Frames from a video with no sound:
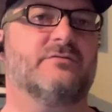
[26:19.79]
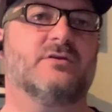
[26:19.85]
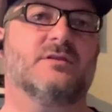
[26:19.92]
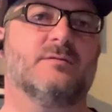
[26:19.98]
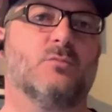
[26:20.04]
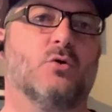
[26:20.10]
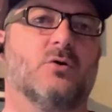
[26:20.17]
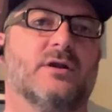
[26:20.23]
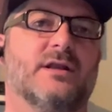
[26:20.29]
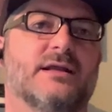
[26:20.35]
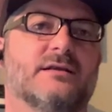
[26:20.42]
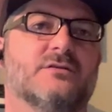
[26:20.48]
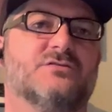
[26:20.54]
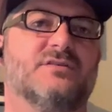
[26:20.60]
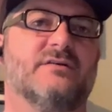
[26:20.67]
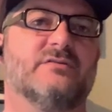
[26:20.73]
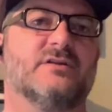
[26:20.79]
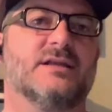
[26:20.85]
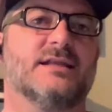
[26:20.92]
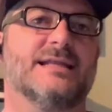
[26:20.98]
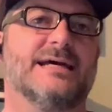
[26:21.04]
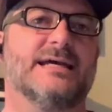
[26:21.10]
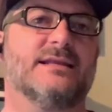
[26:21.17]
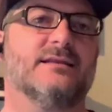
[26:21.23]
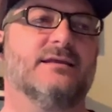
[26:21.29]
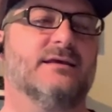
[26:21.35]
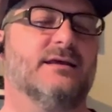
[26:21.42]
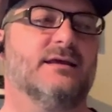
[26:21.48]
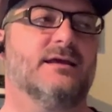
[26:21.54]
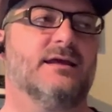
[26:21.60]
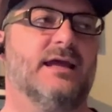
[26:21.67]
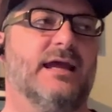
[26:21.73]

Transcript: 7 in the morning to 7 at night,